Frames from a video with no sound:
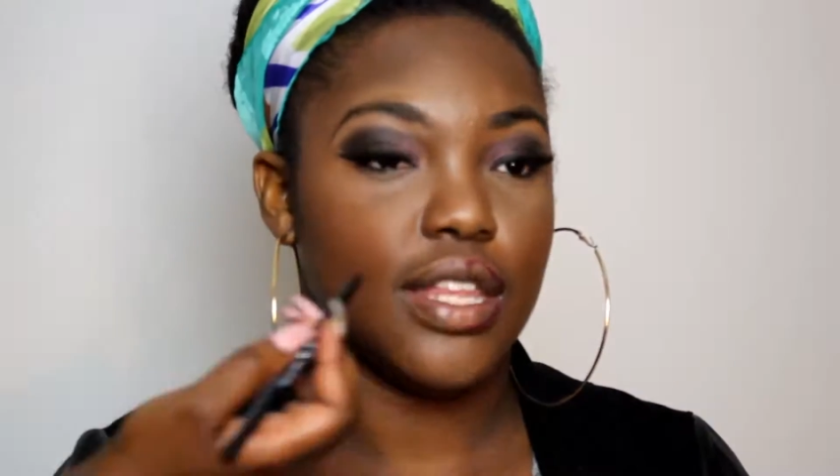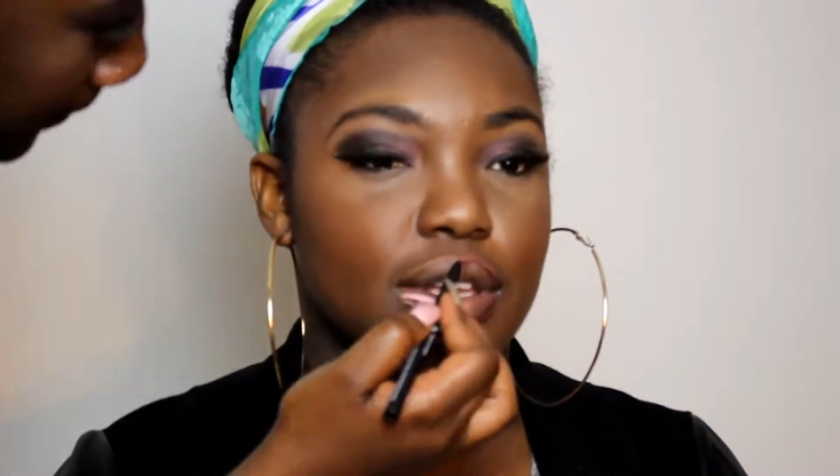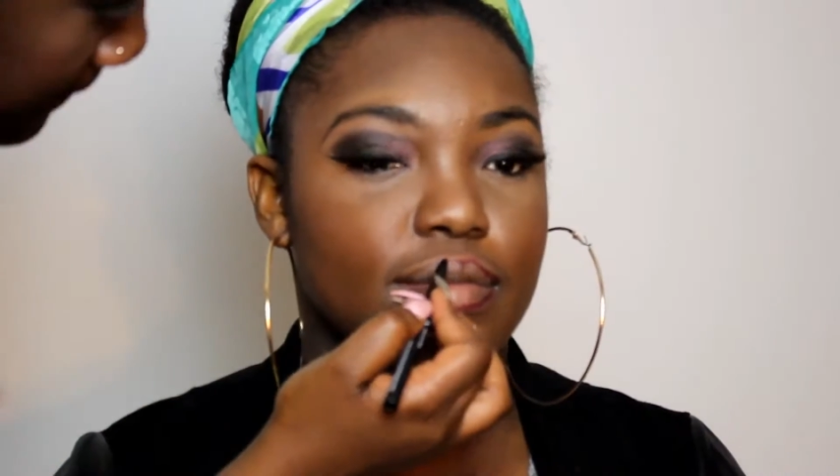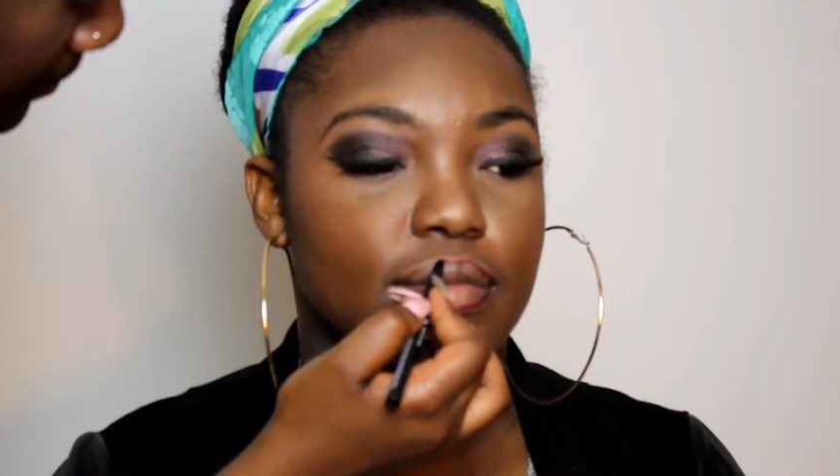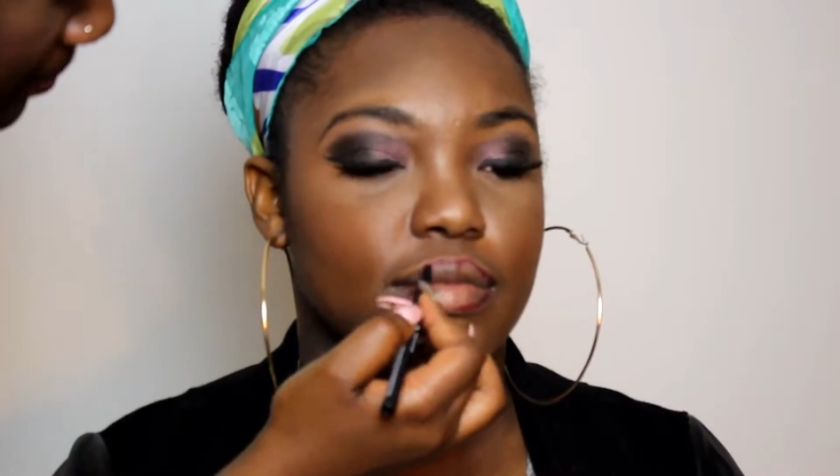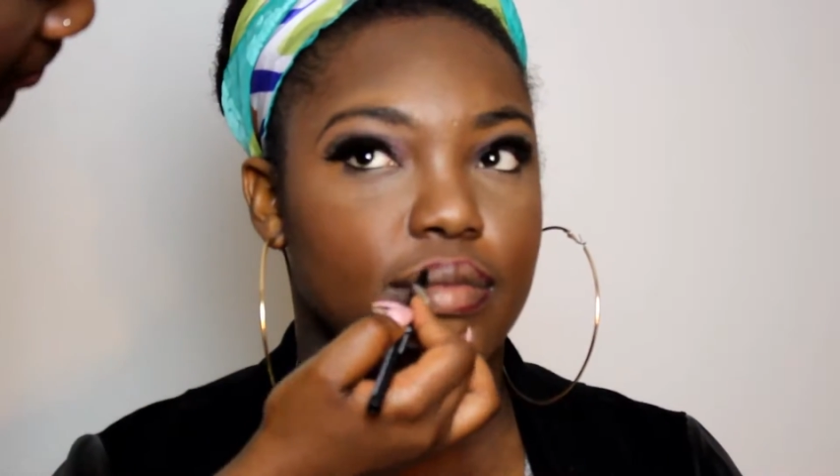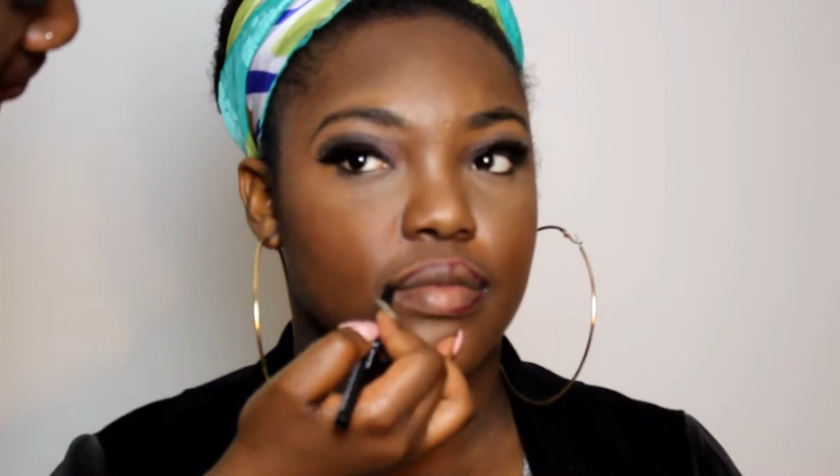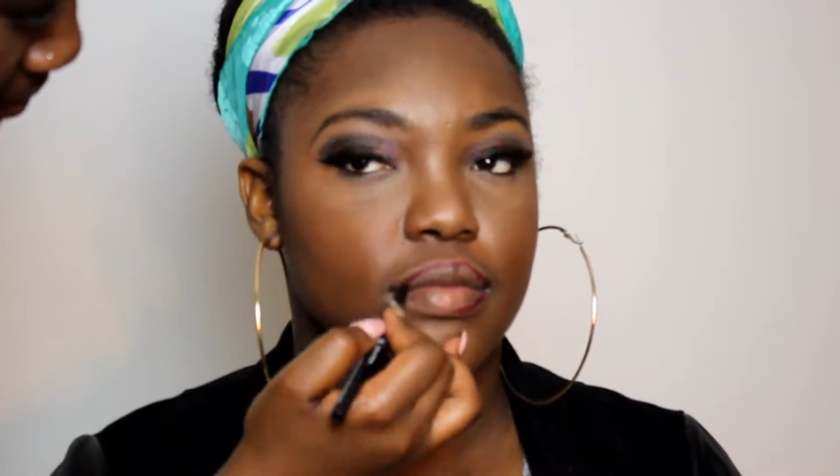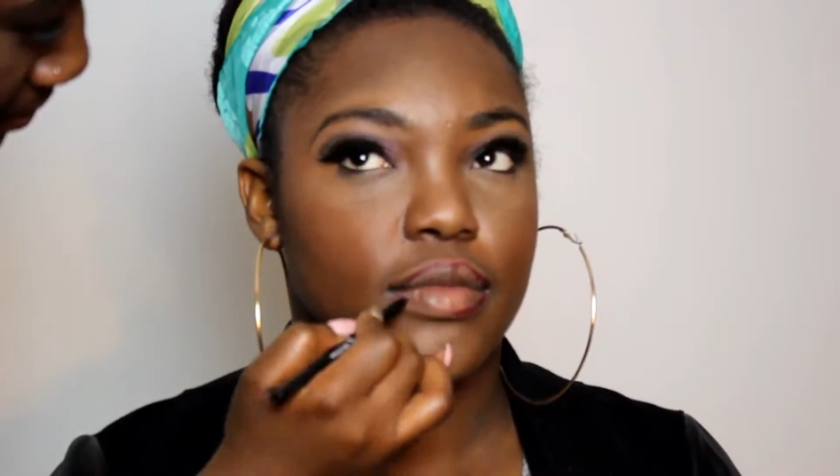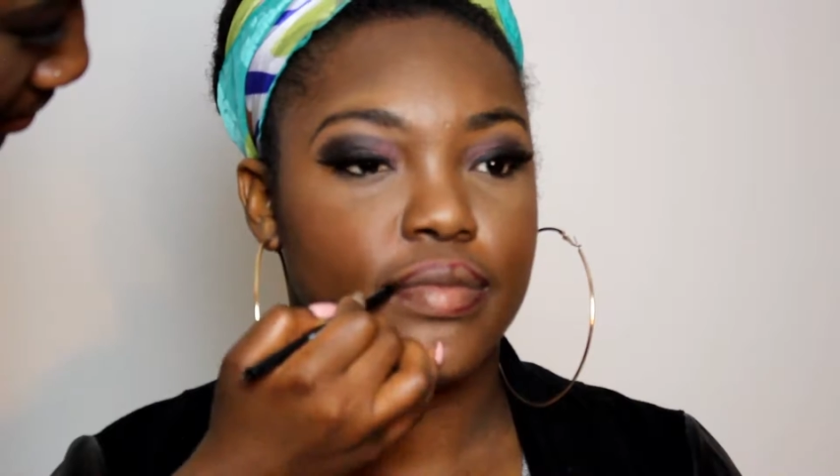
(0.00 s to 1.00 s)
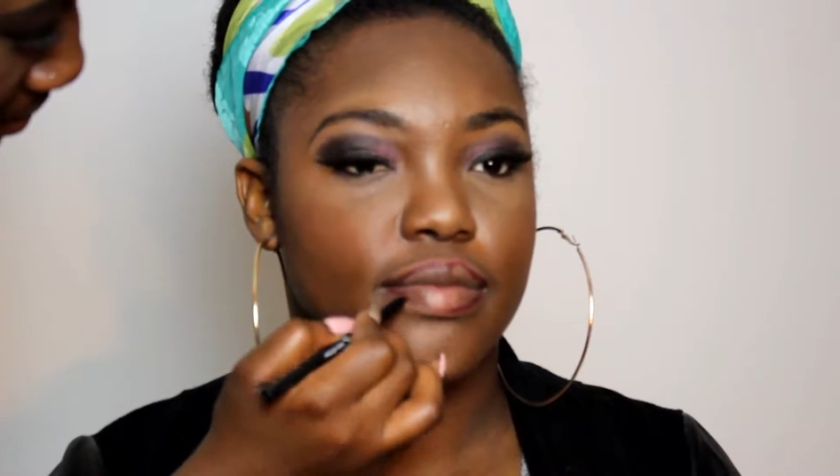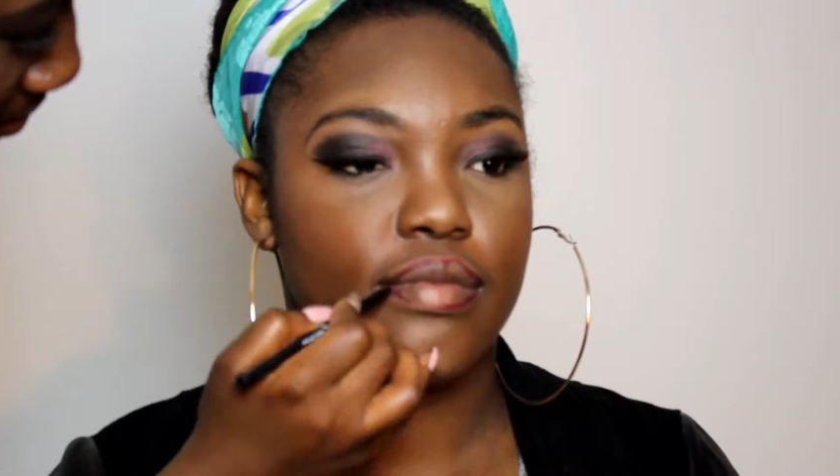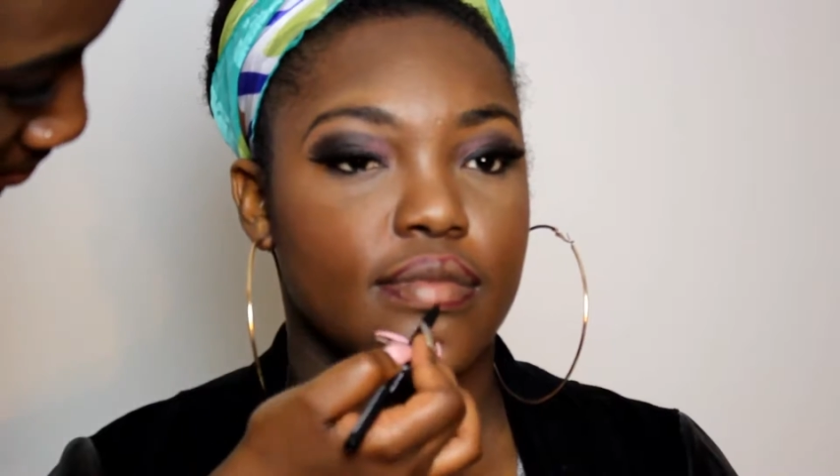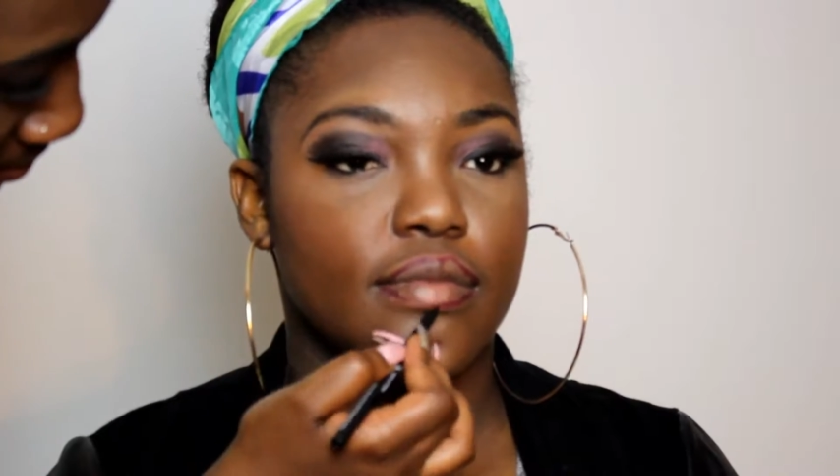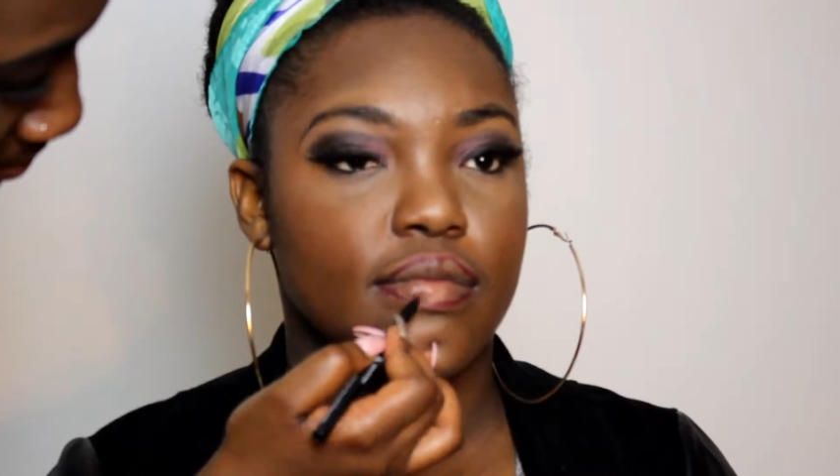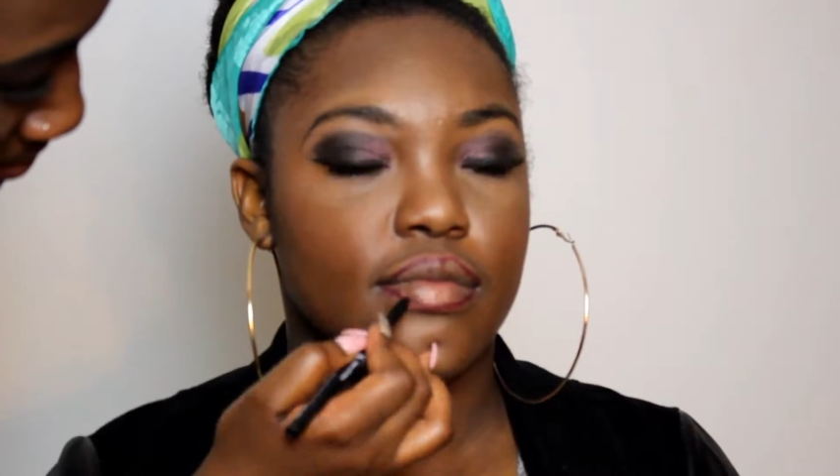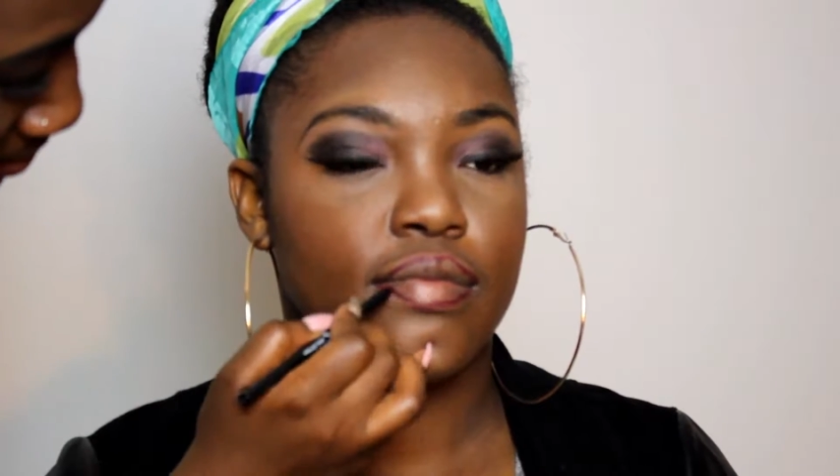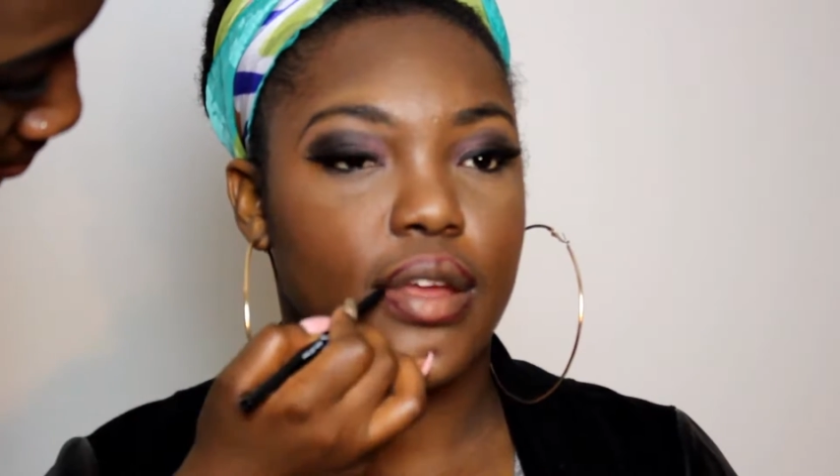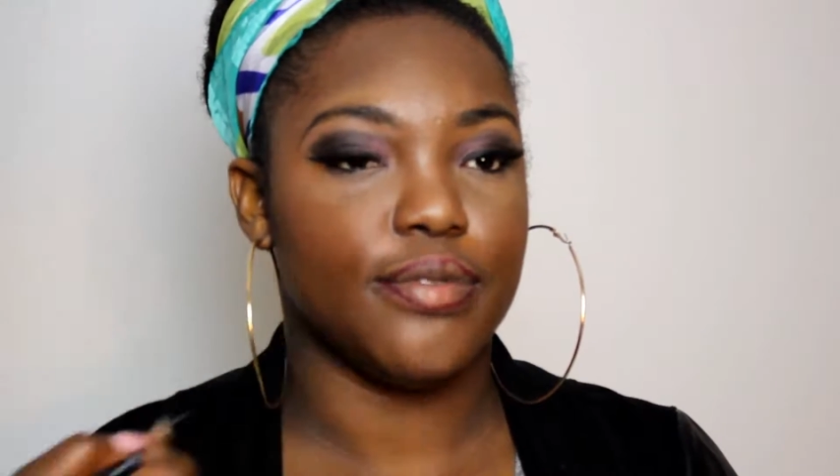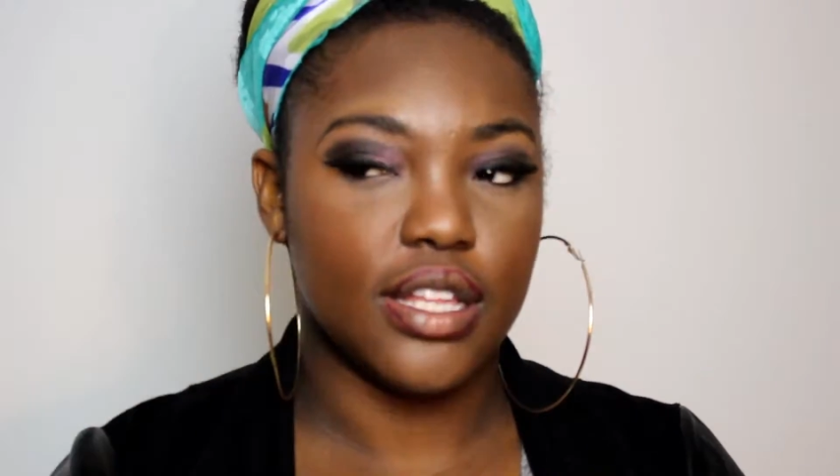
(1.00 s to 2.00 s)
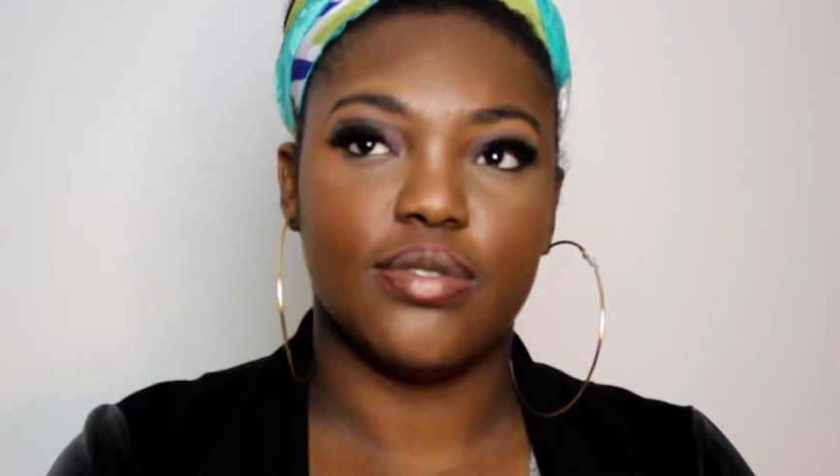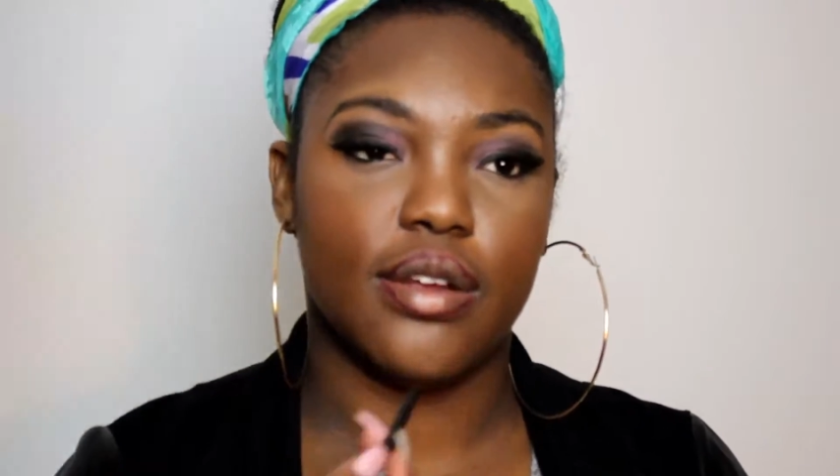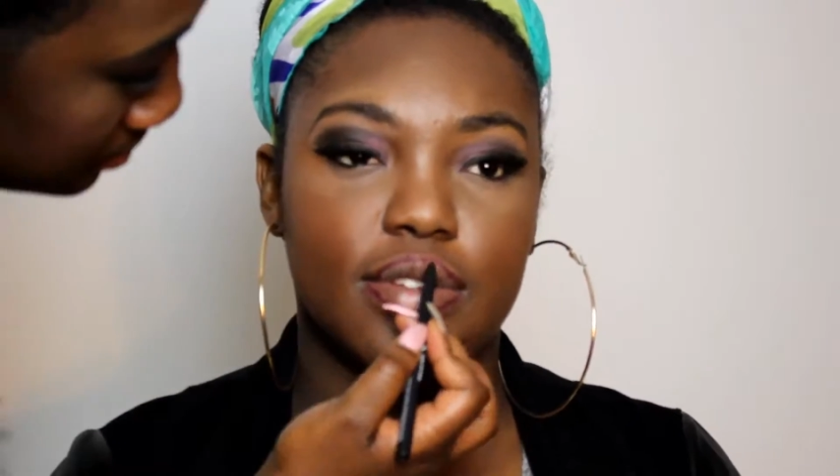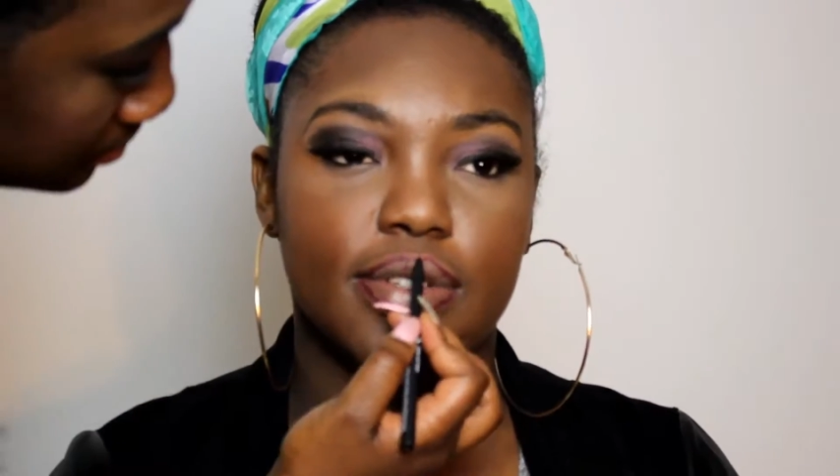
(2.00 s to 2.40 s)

with you, but now you